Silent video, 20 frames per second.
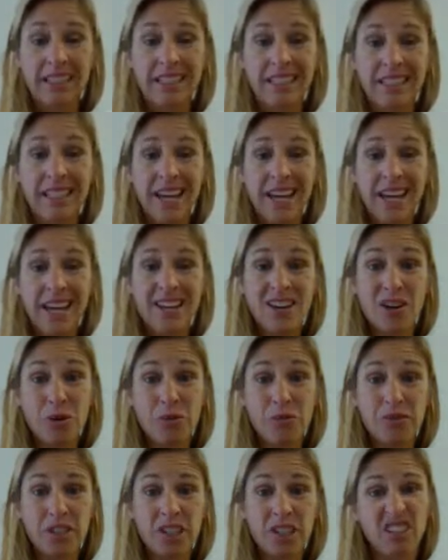Yay,
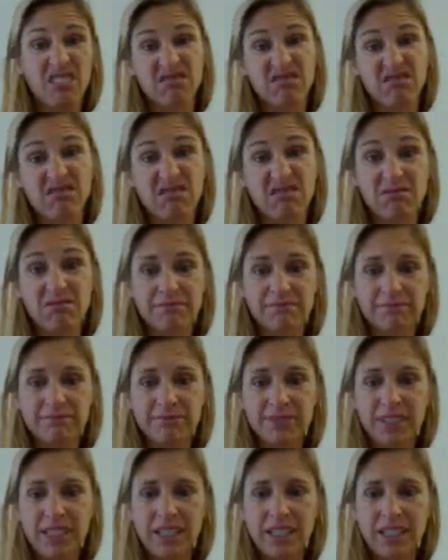hopefully.
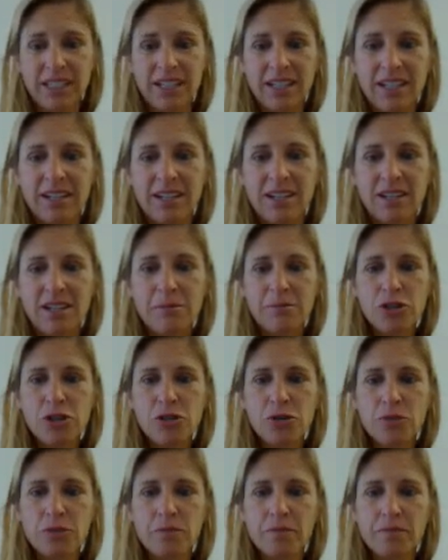Number
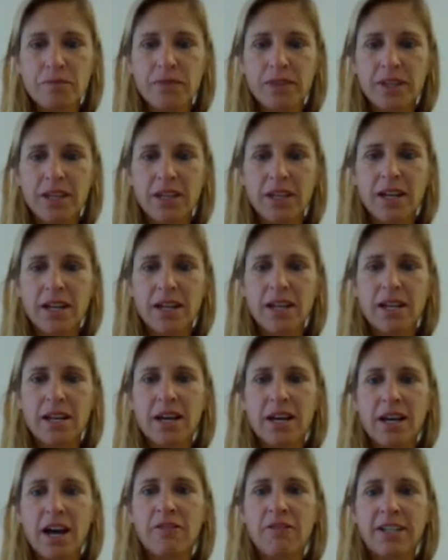2,
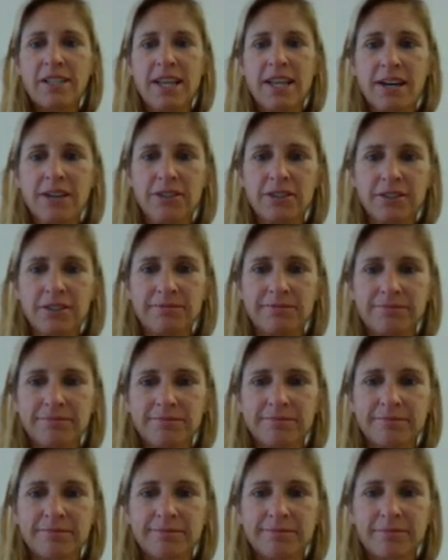a rectangle.
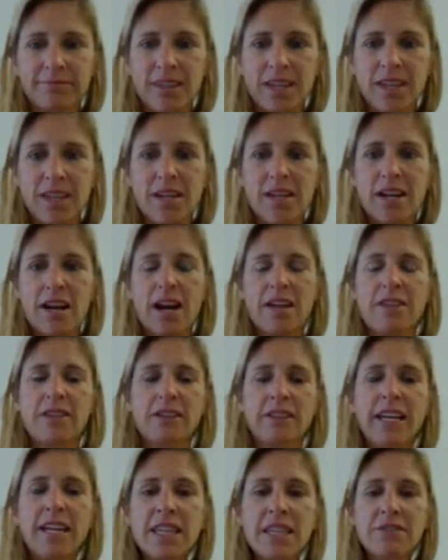The
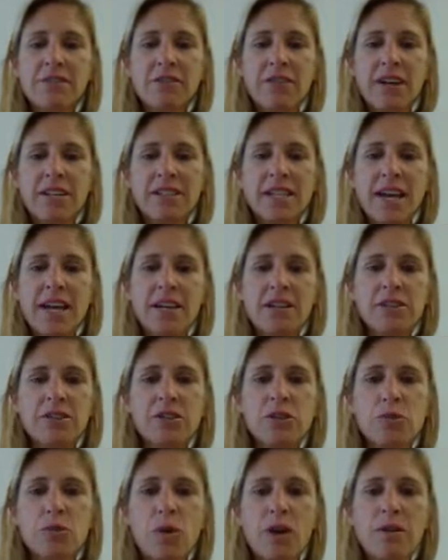length of a rectangle
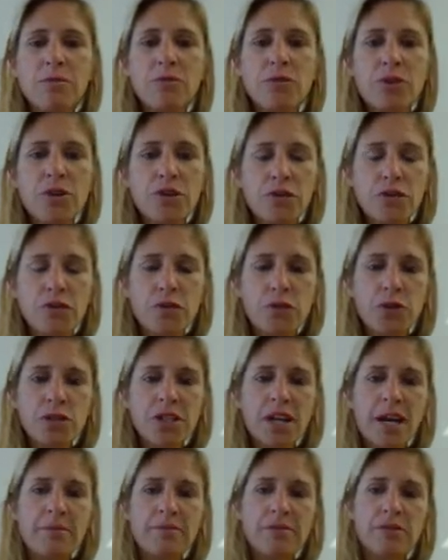is 1 more than 4
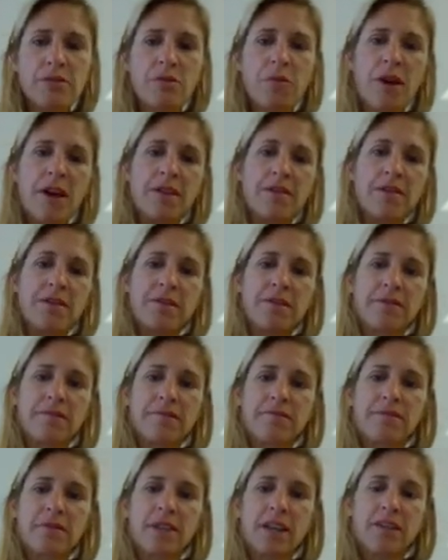times the width.
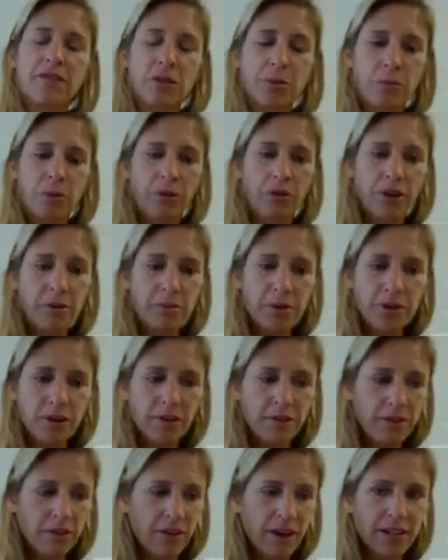If the perimeter
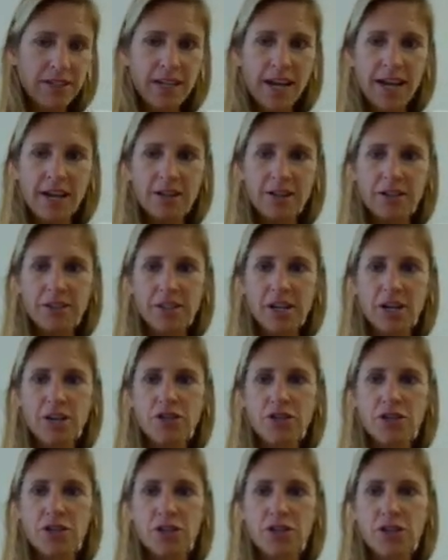of the rectangle is
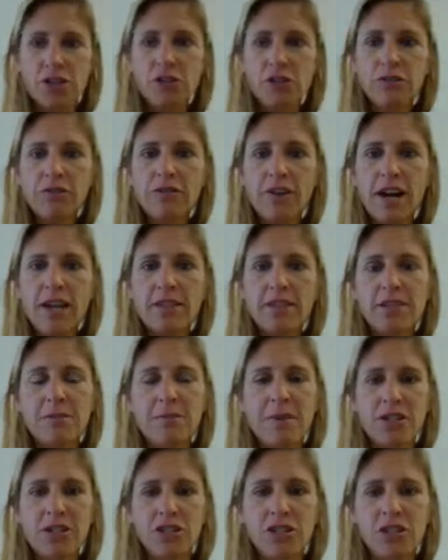102, find the
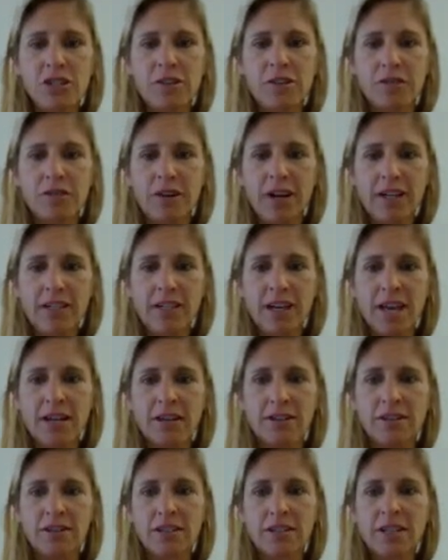dimensions of the
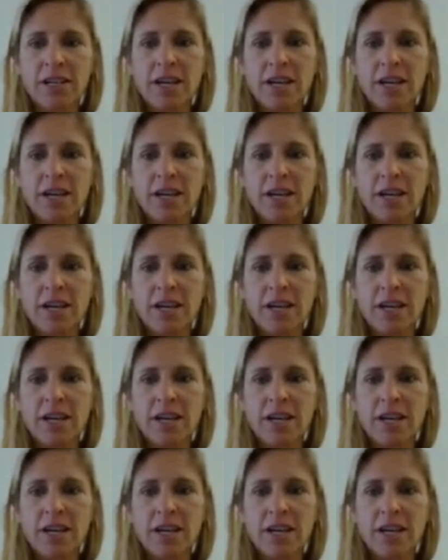rectangle.